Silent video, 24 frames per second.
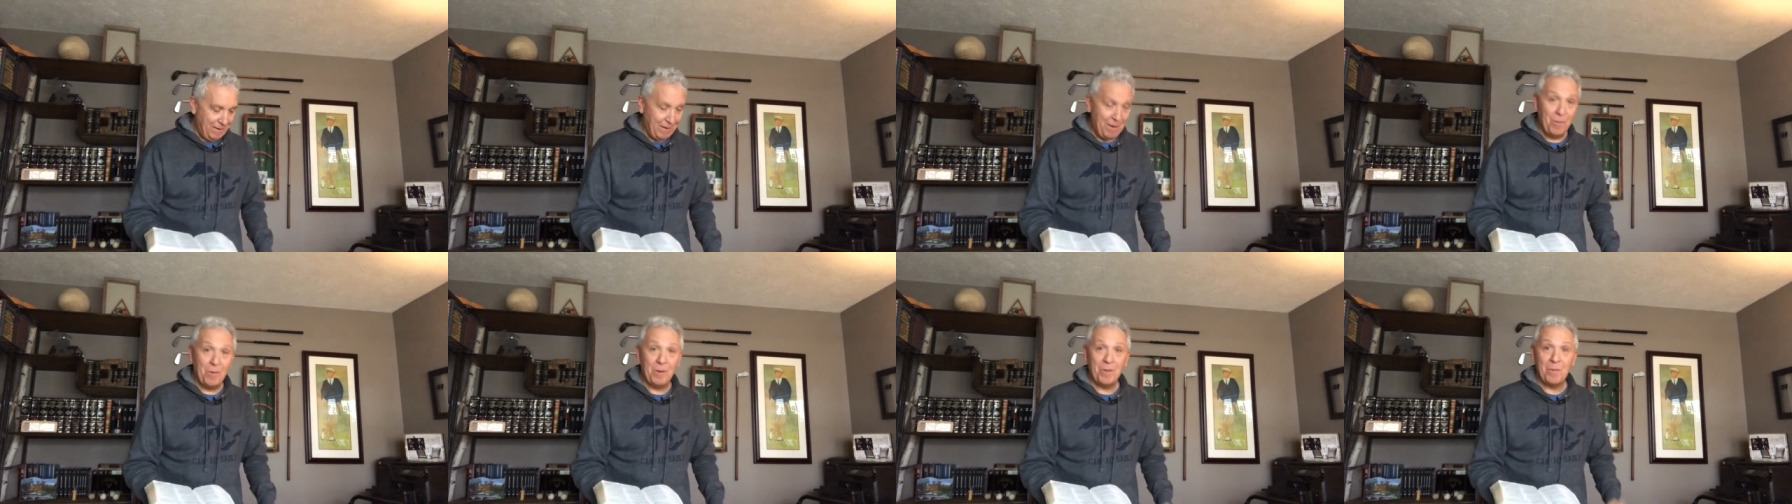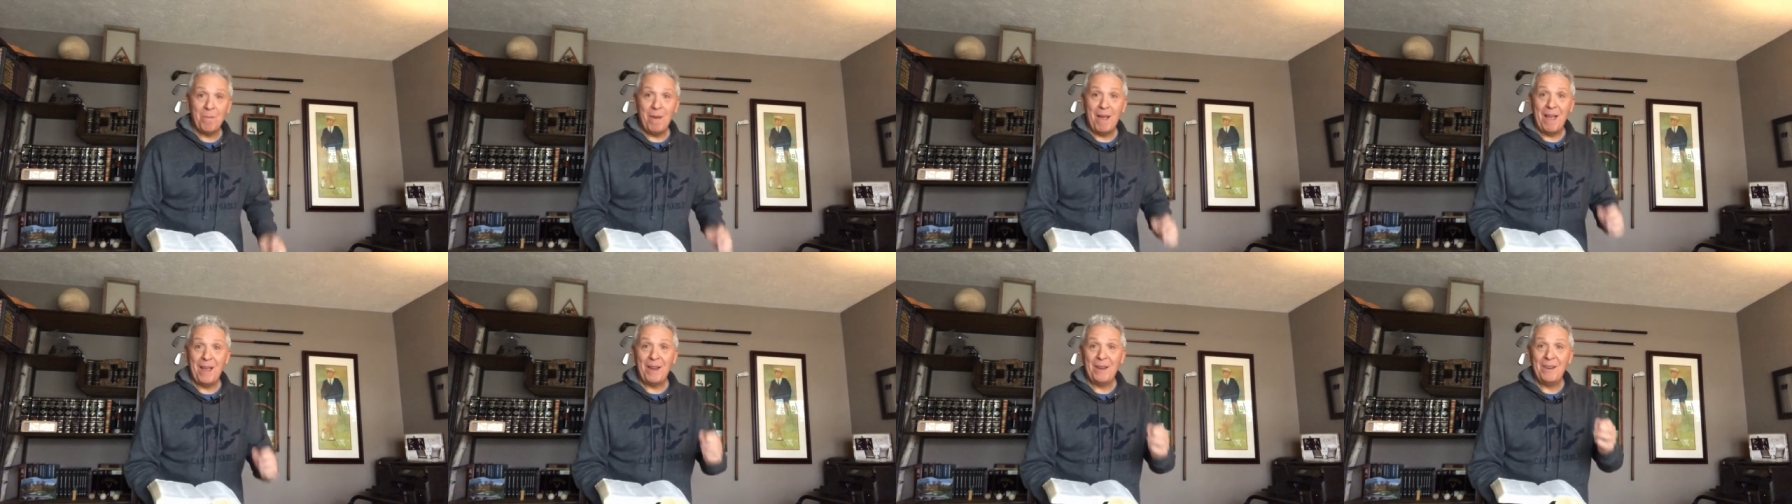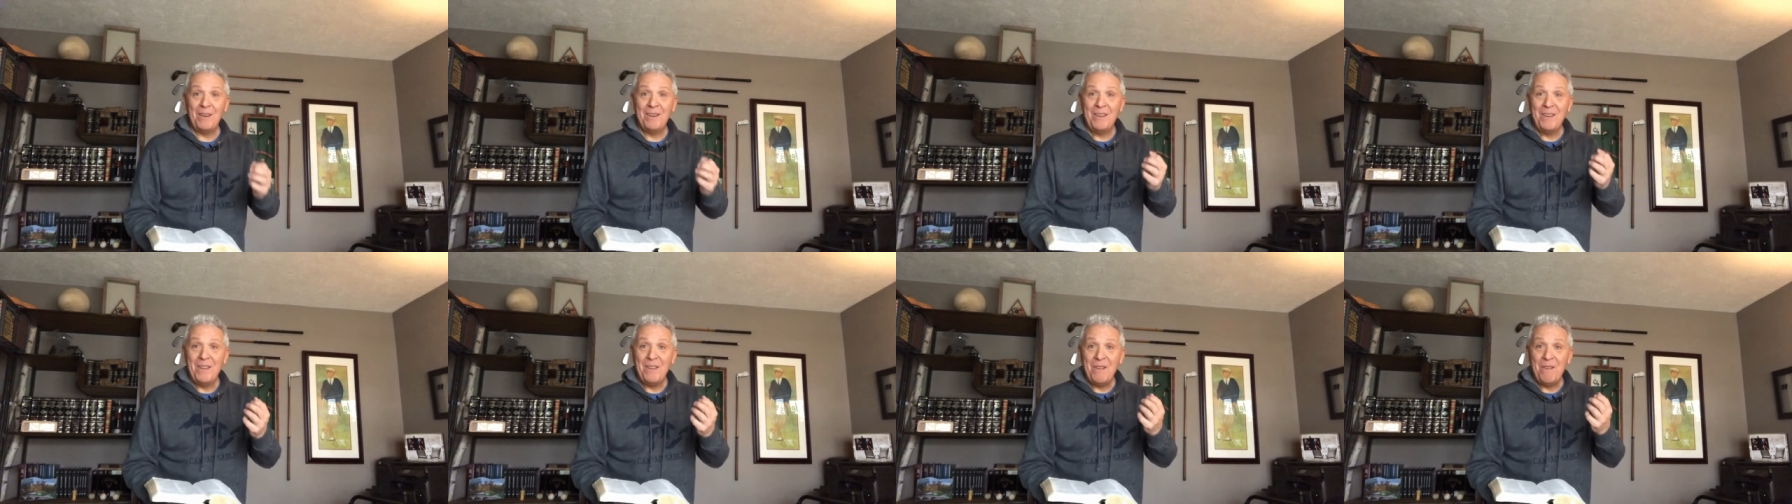It was my
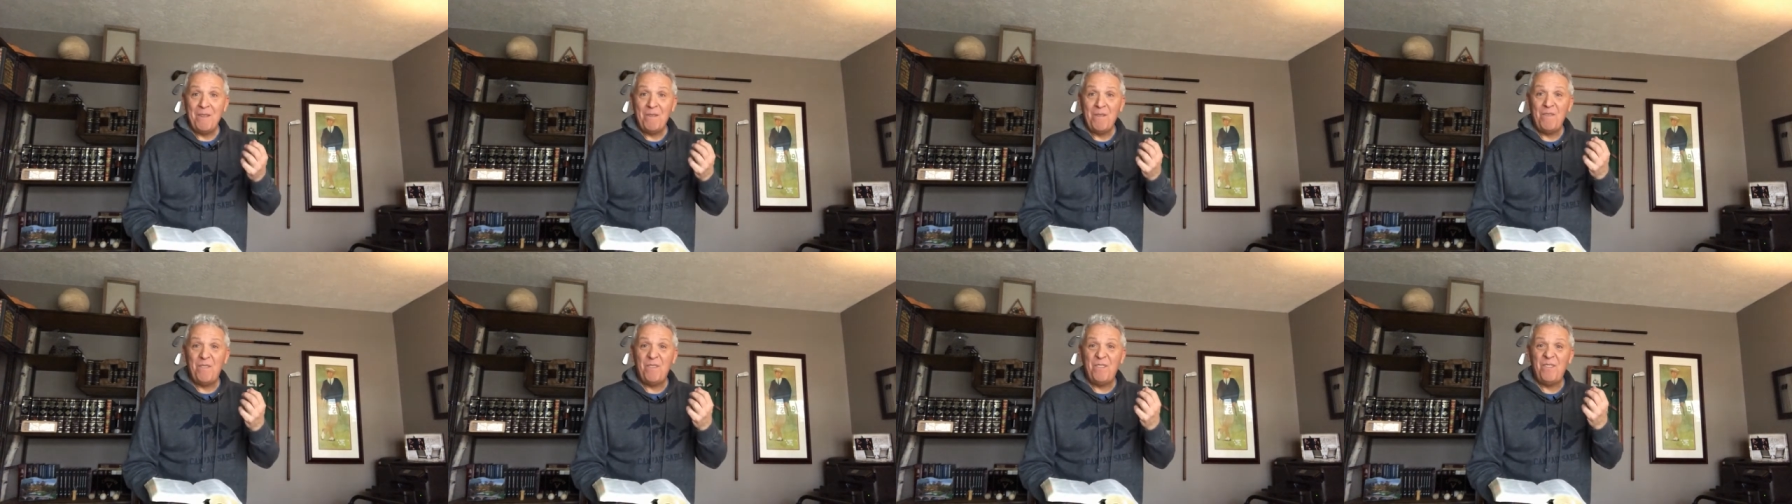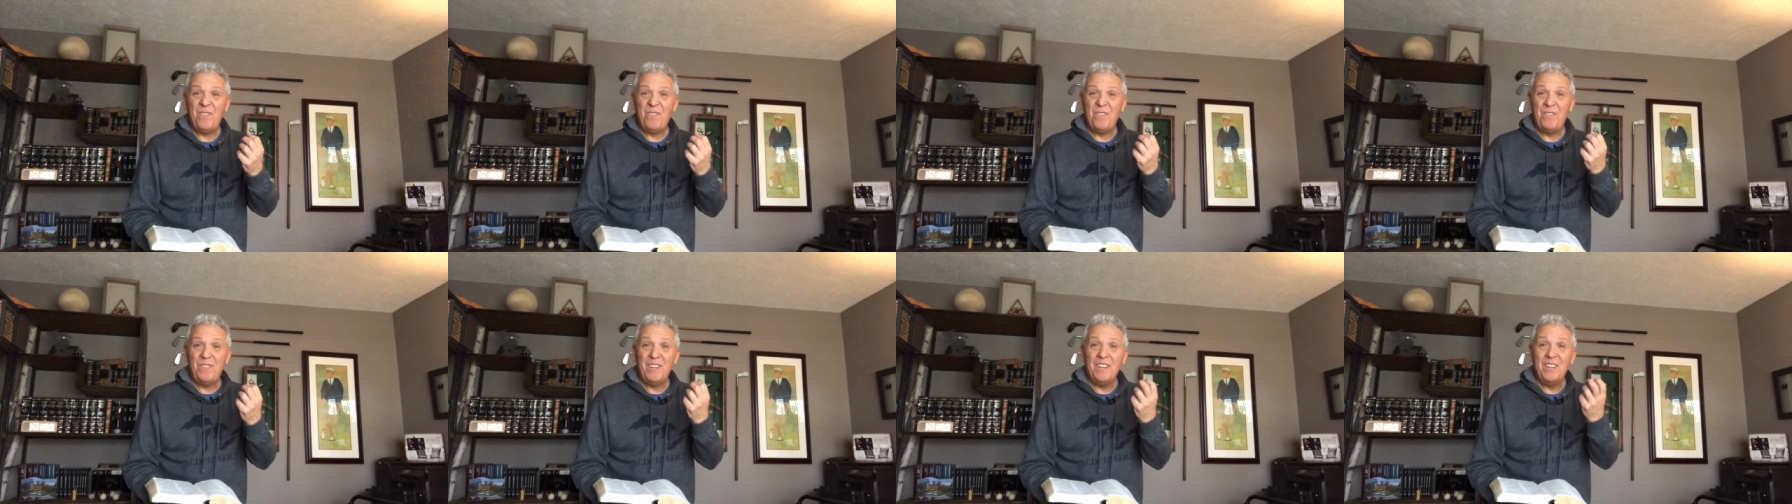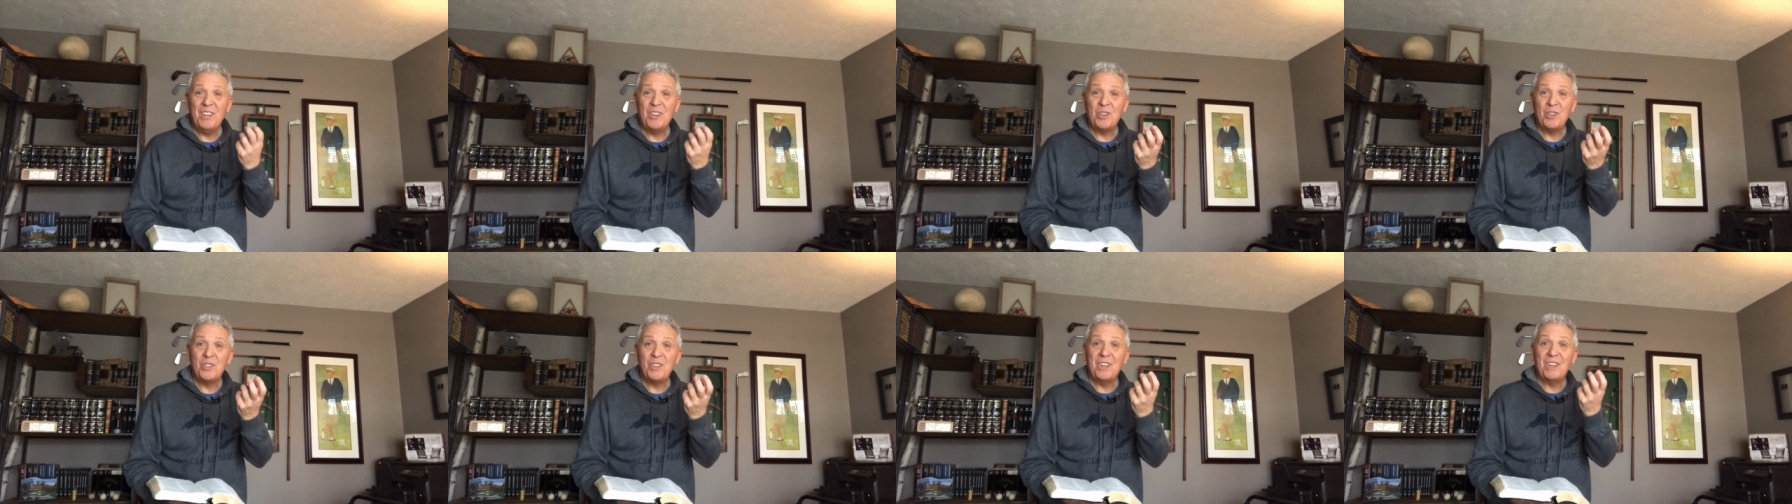
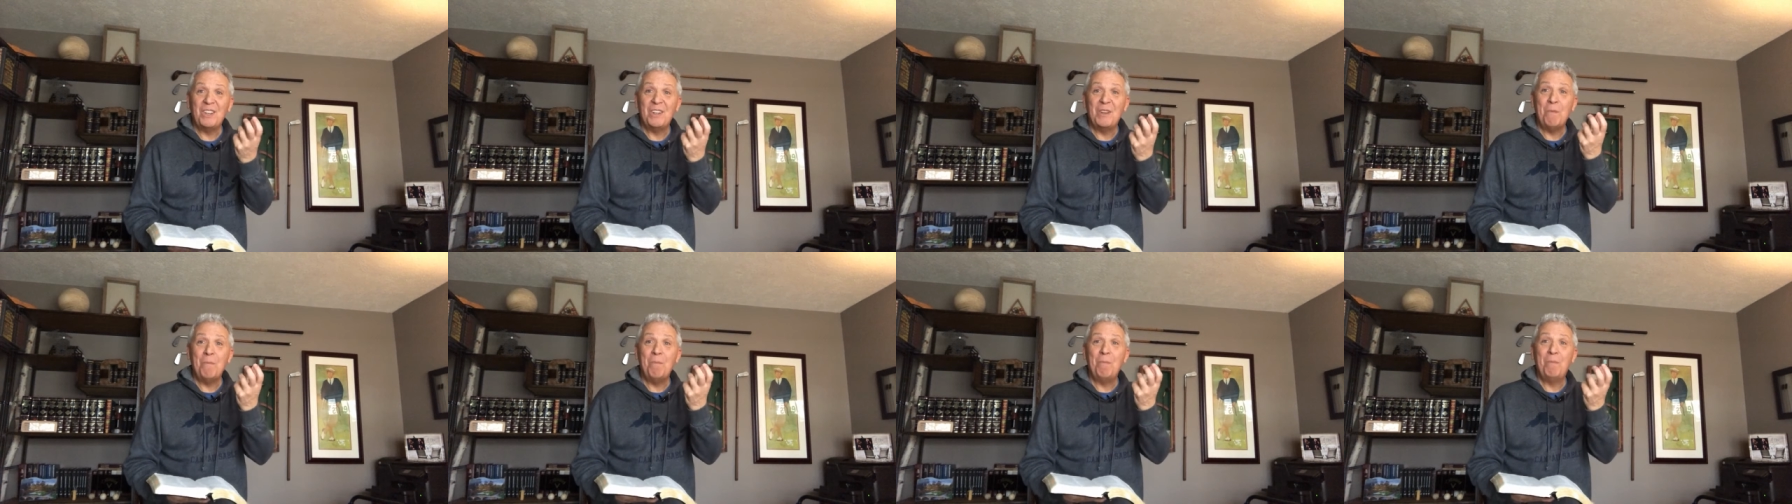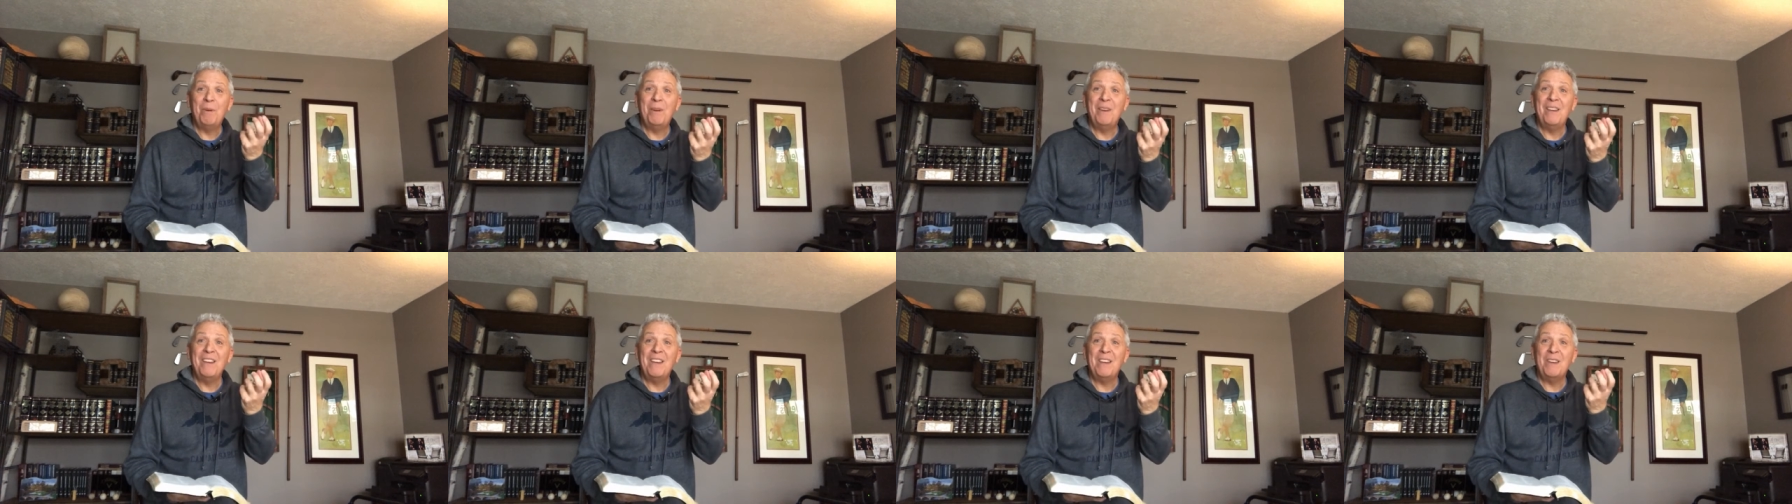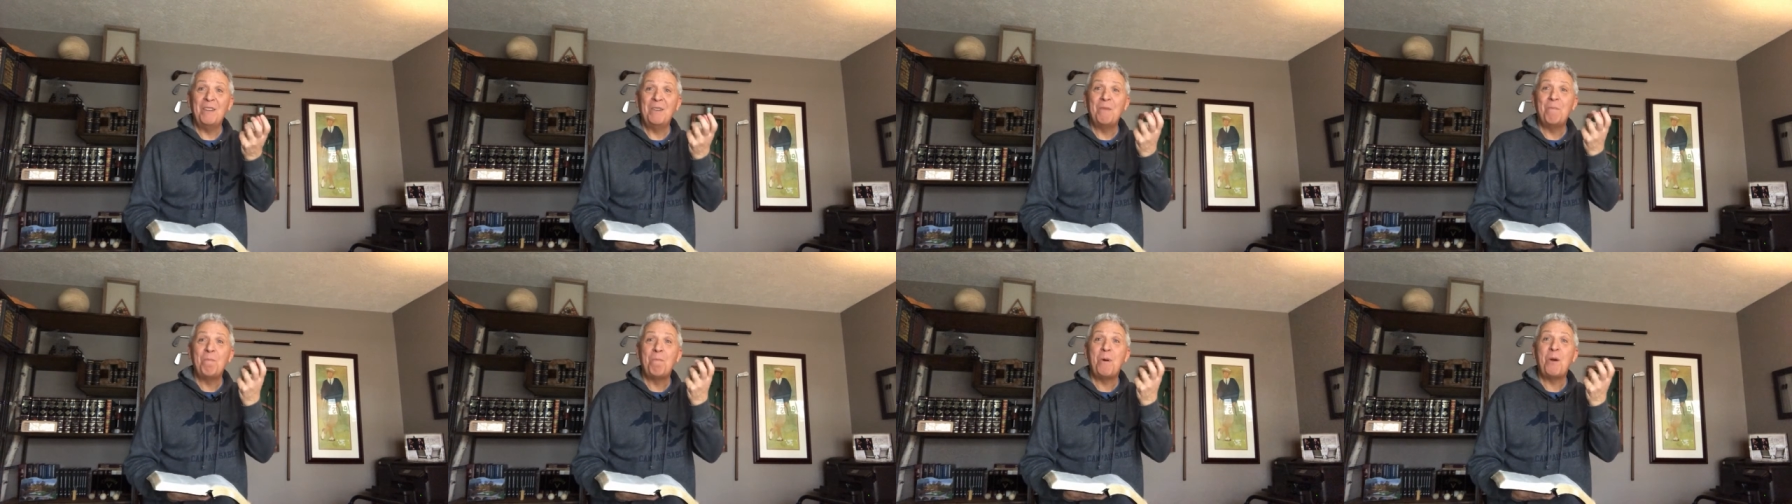finished and complete,